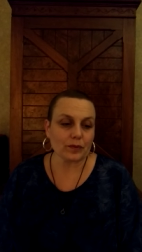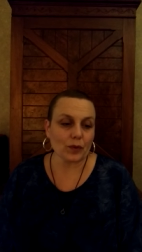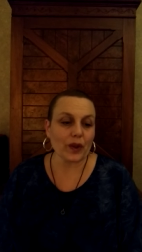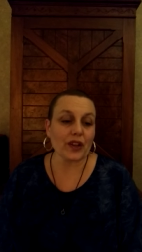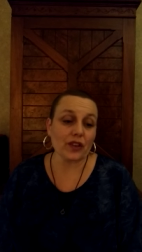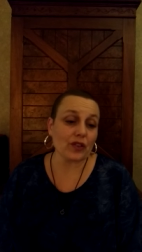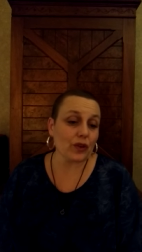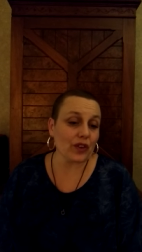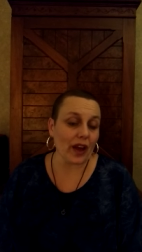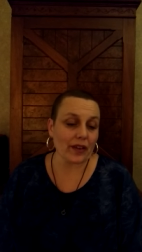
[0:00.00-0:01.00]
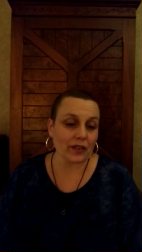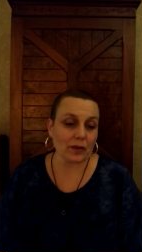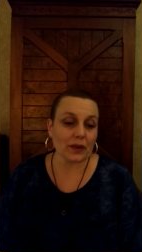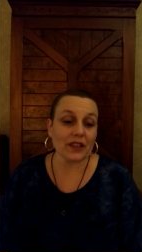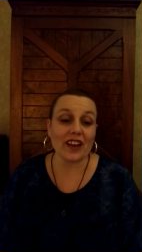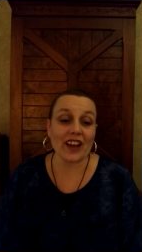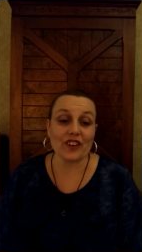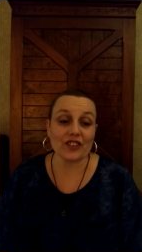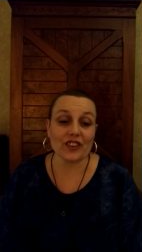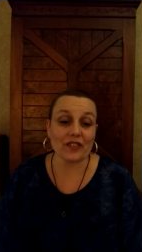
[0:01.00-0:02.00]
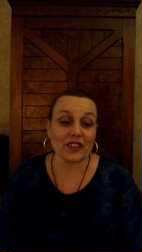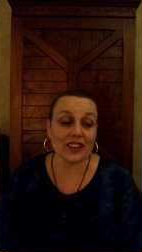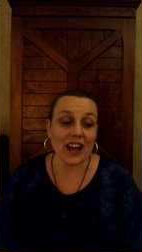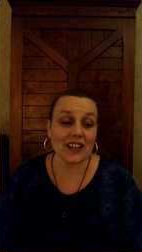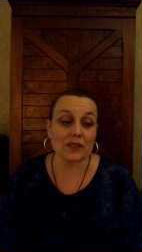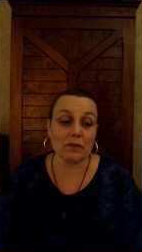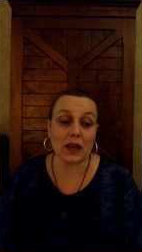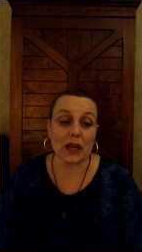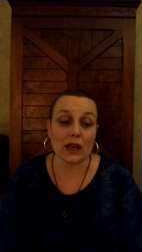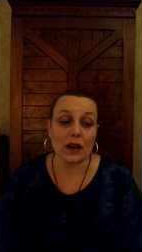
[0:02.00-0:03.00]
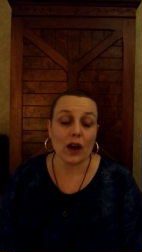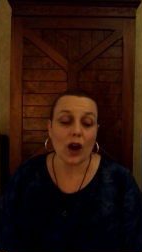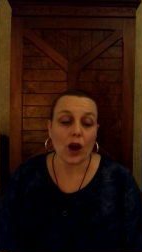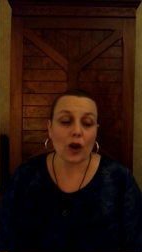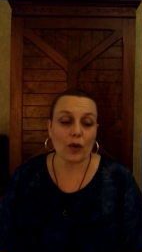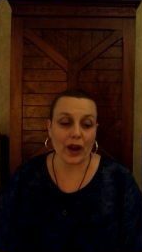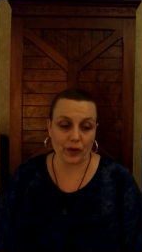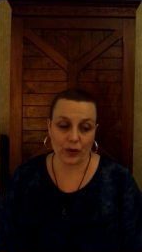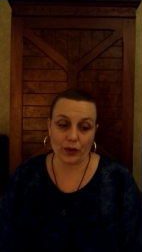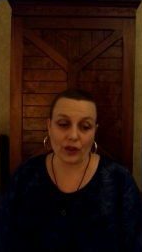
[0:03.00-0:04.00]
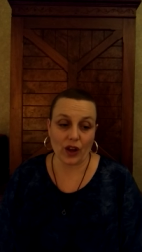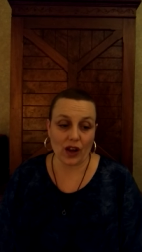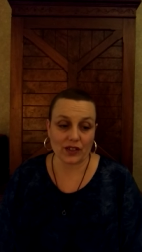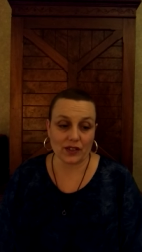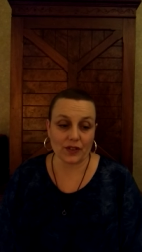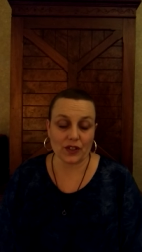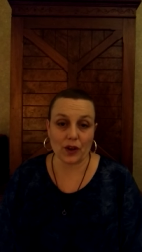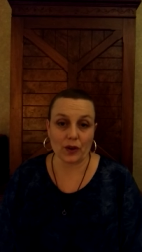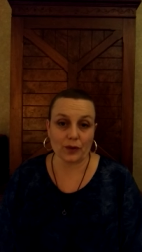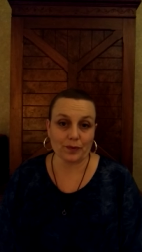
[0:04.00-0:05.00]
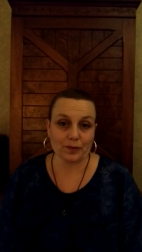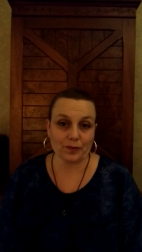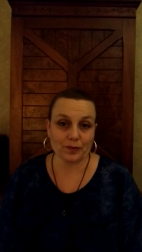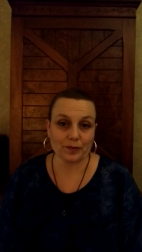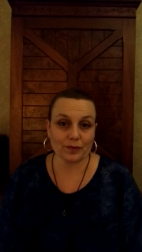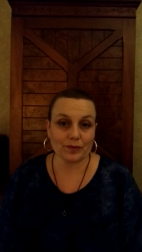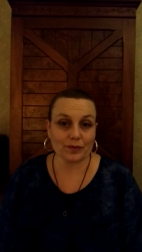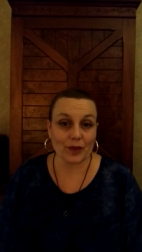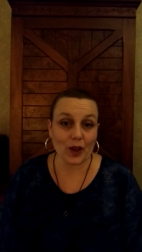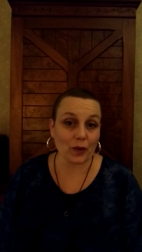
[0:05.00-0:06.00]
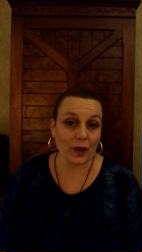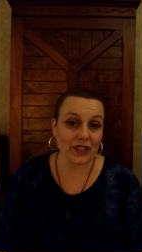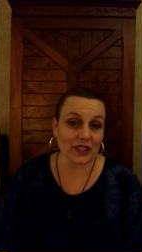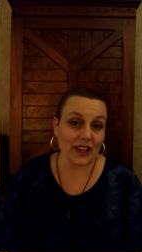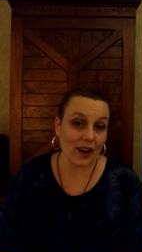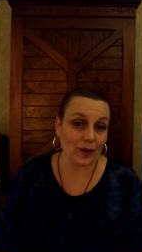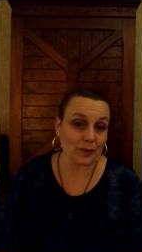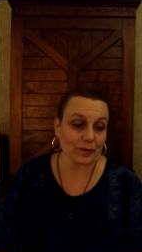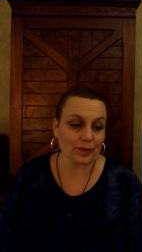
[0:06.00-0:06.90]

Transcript: with an enthusiasm contagious enough to last me right through the loss of his own all the way to now.